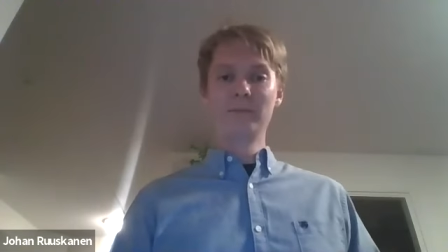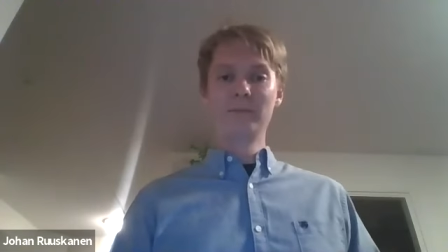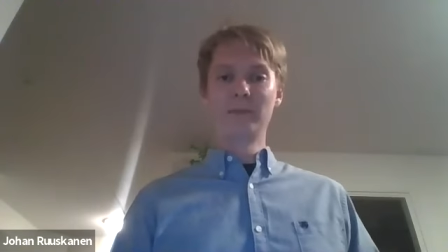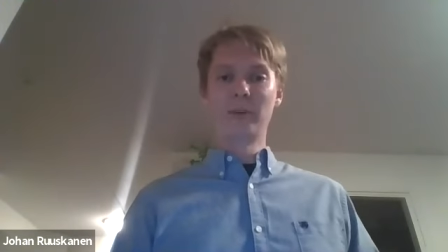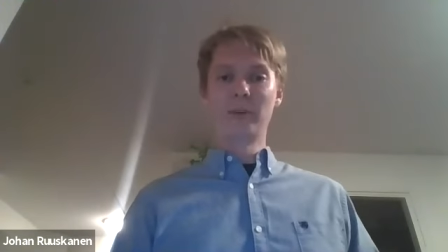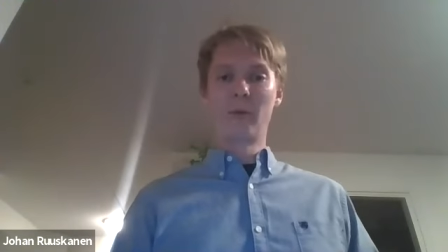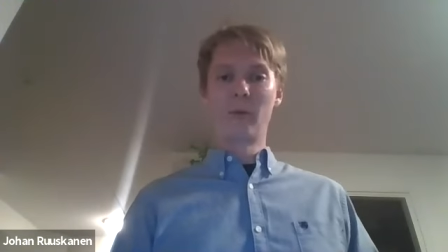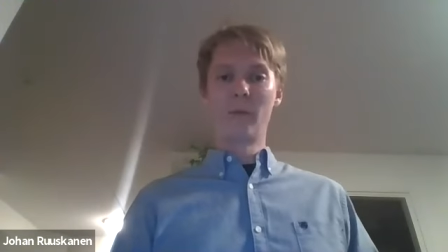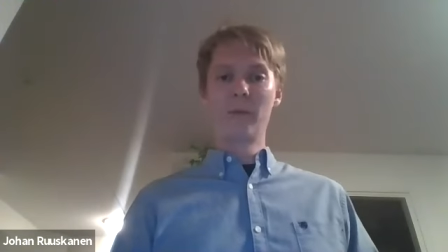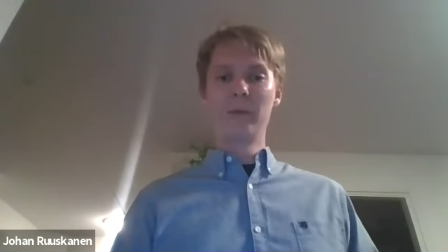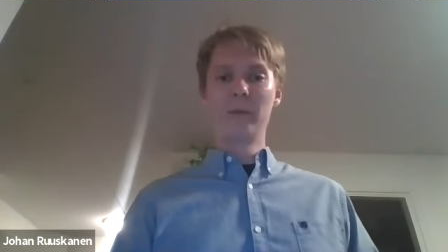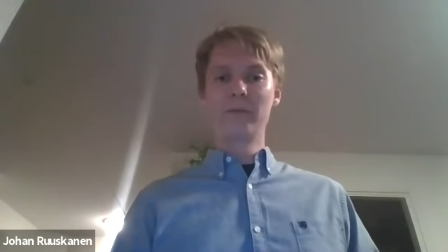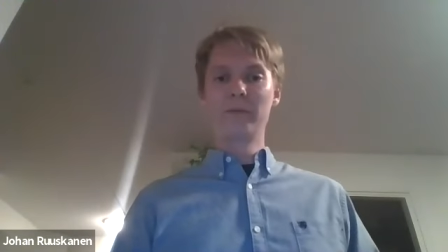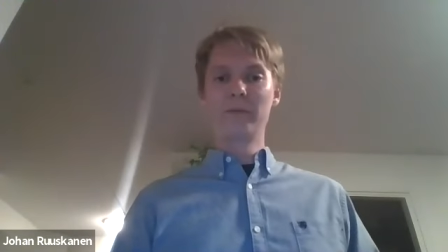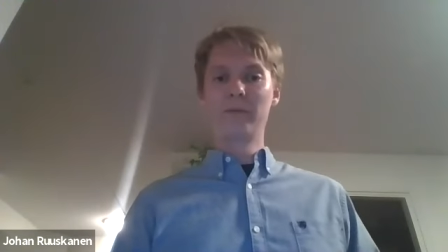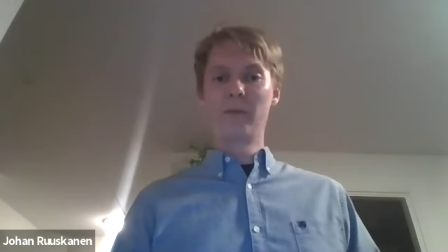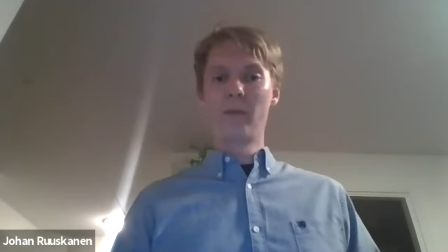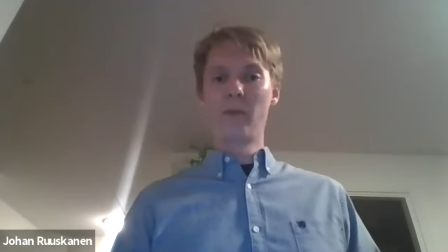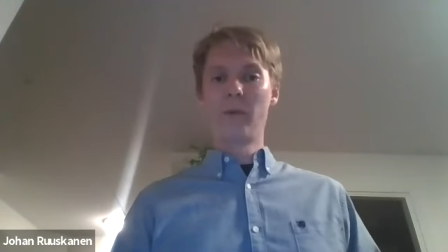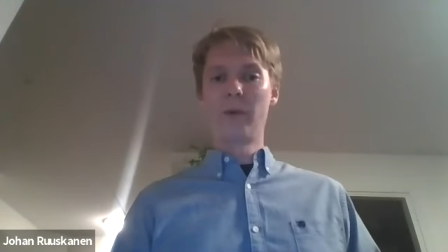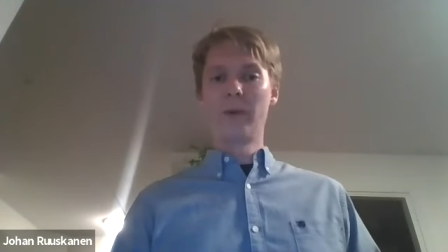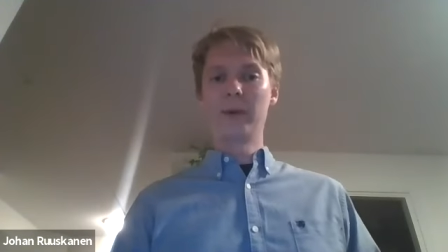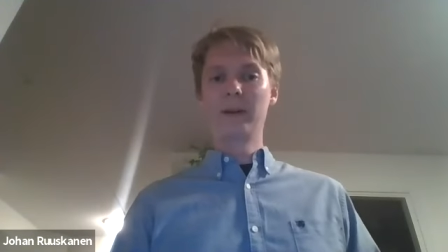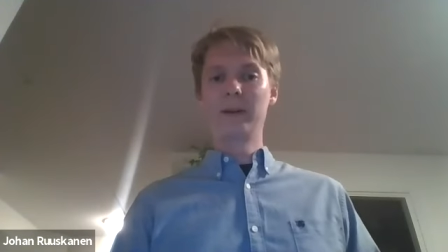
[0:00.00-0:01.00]
So
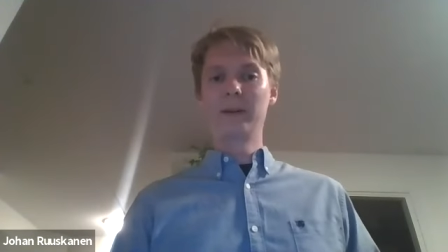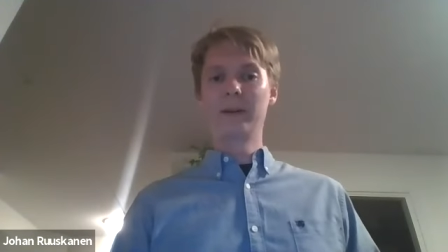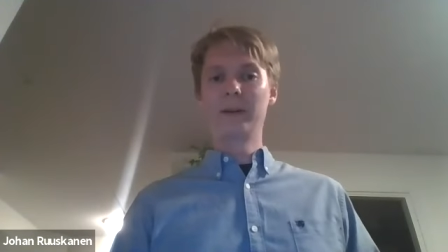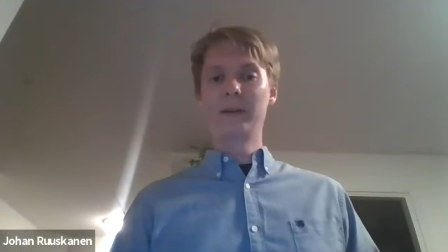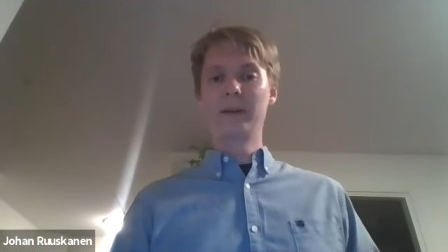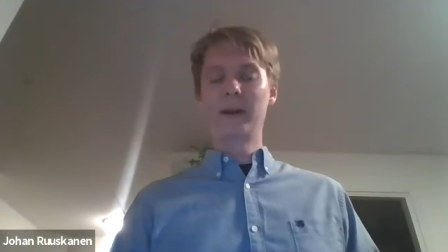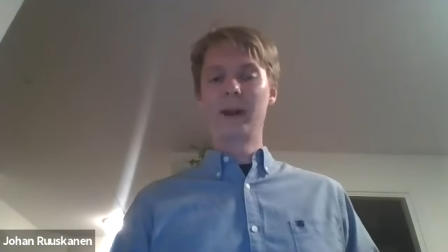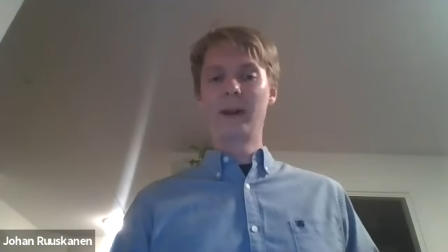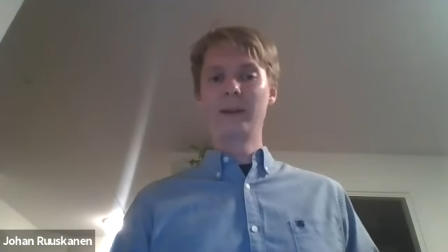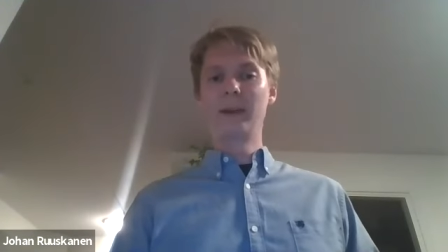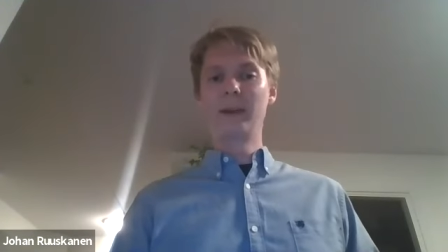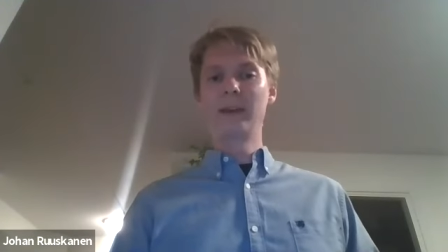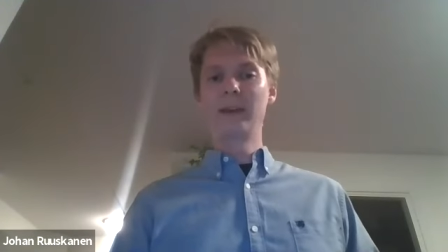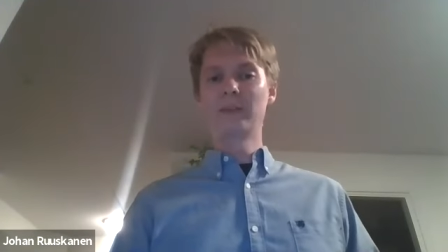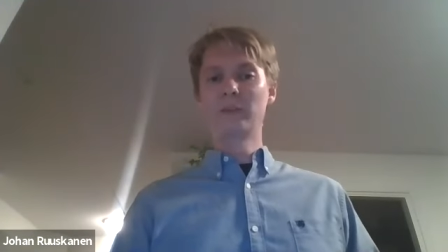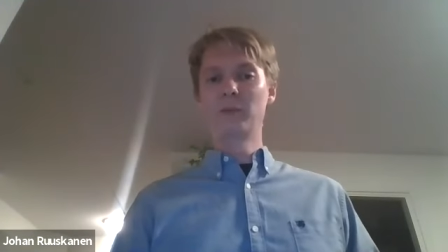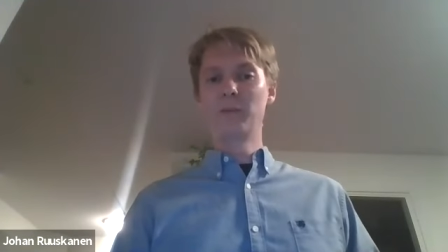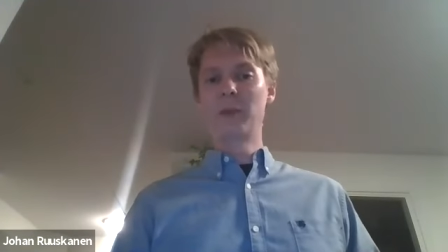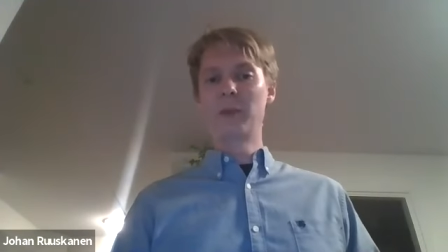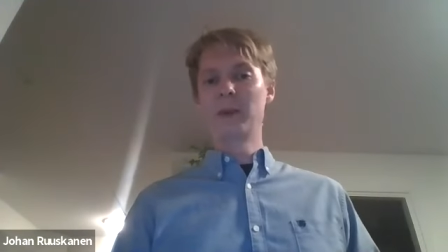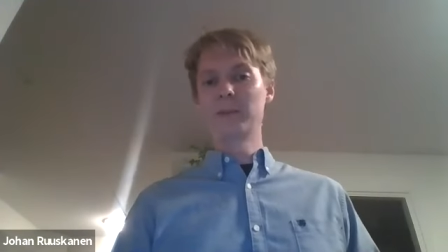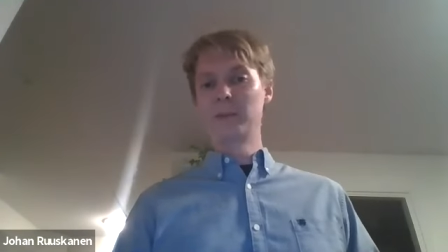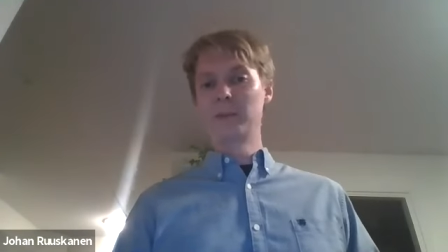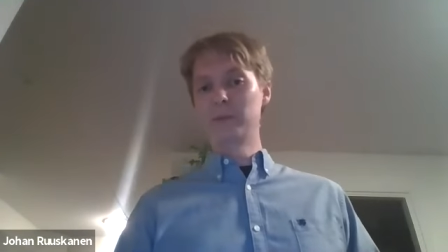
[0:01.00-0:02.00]
for a
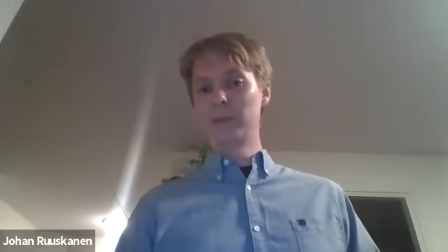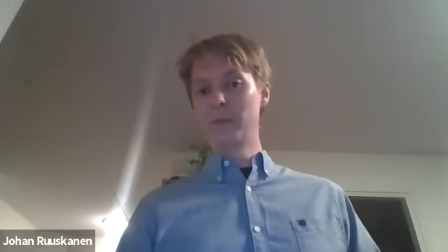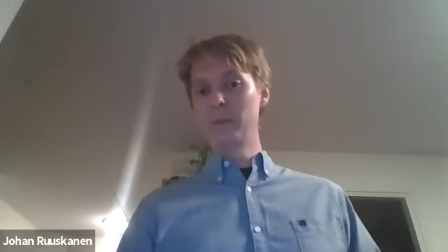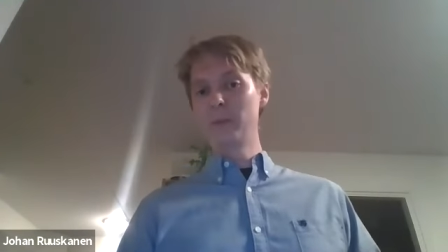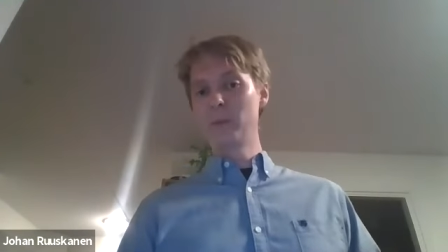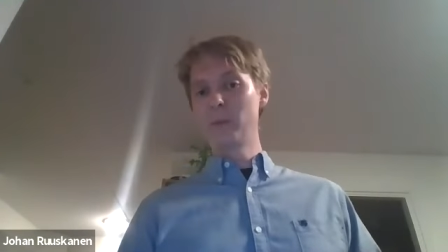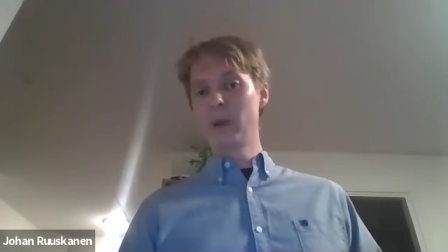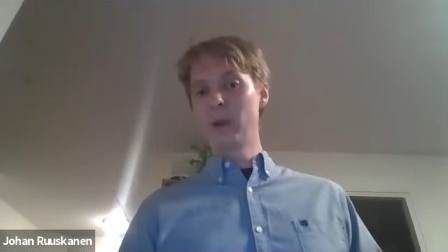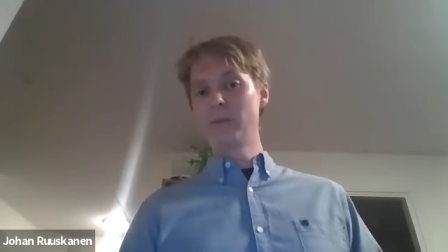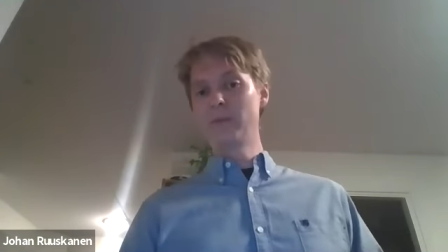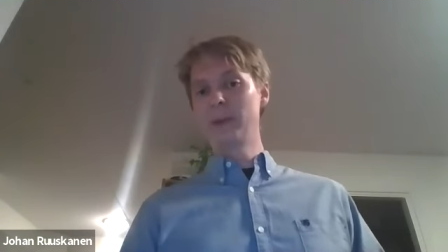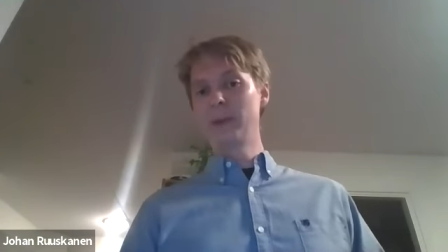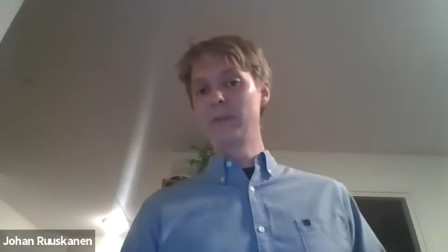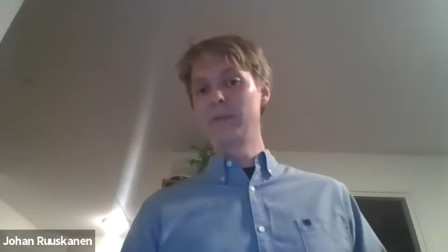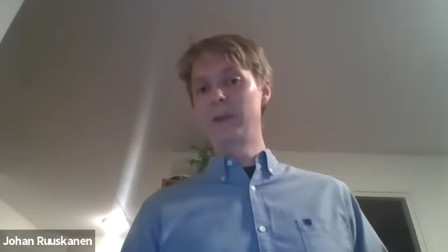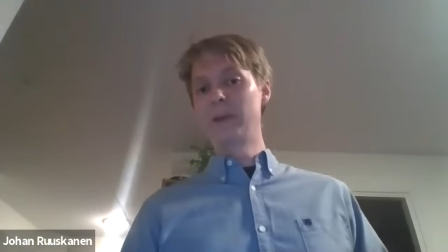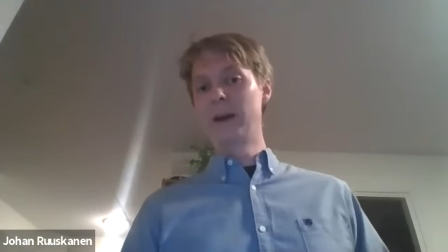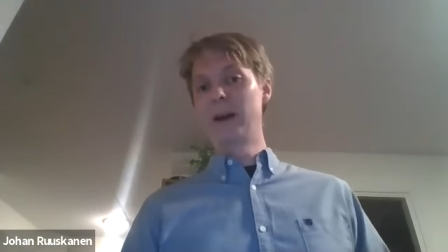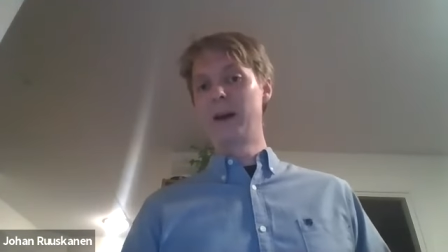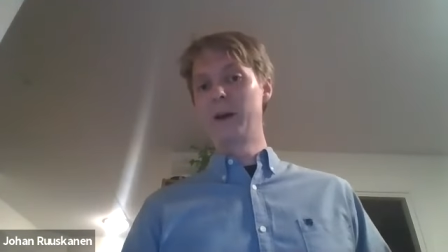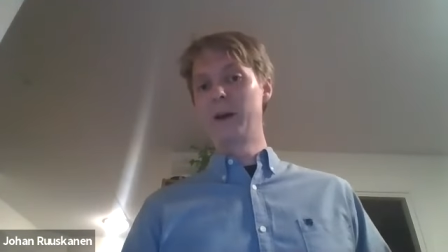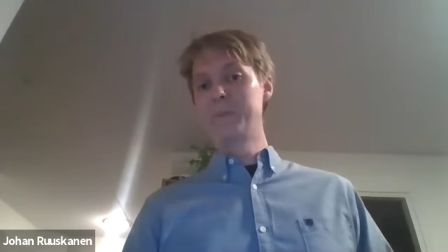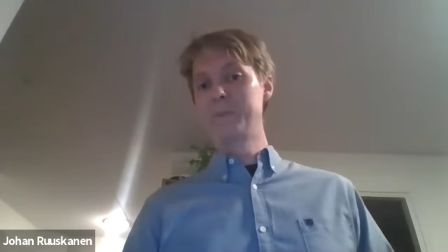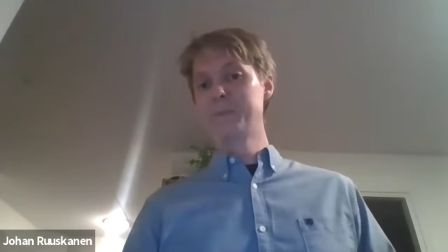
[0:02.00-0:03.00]
GSPPS system, we have given
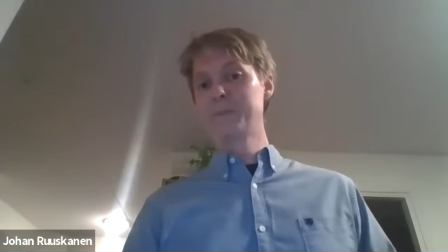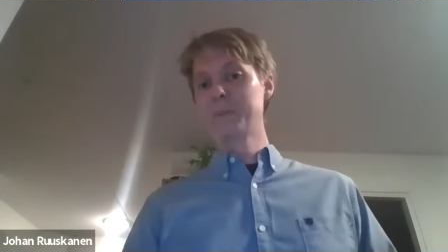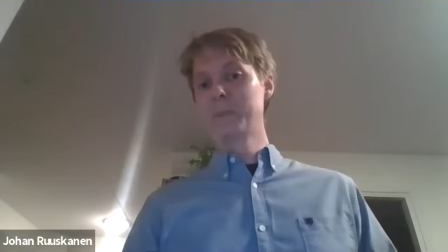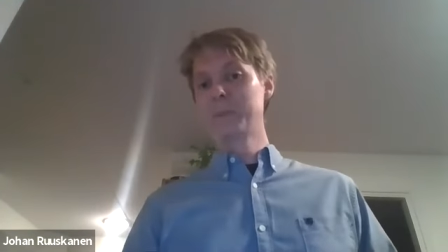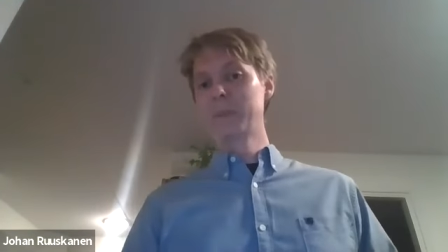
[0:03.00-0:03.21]
a